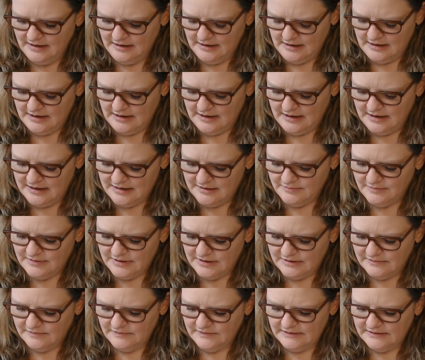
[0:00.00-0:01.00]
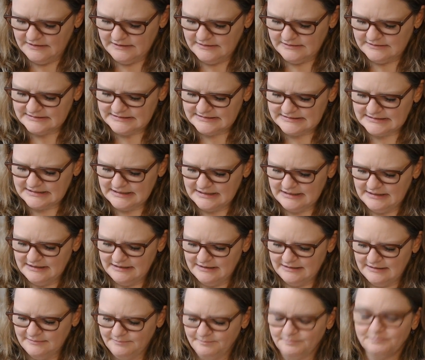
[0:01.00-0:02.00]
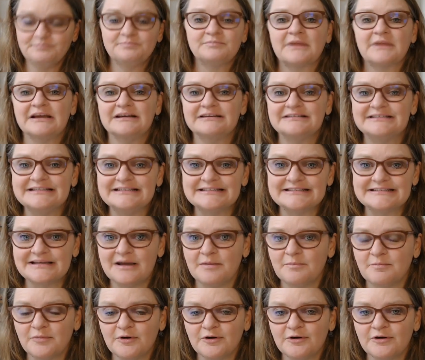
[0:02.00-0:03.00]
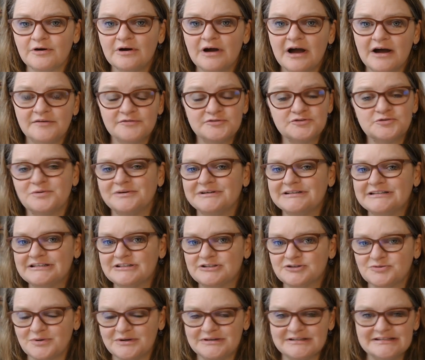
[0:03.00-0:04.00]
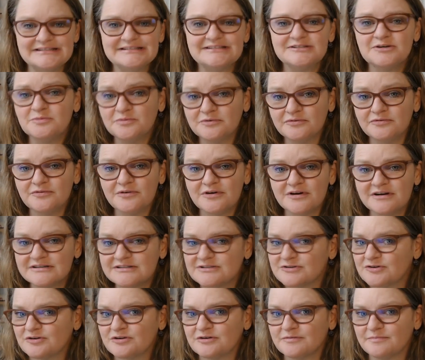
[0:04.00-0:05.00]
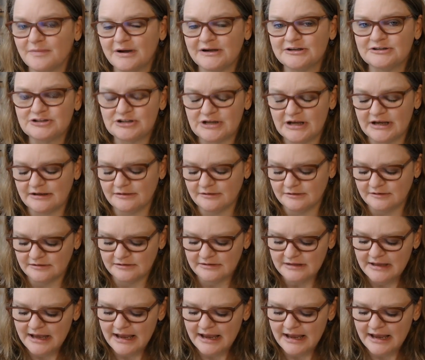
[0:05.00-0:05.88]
I read this in December of 2020, so before I started my channel,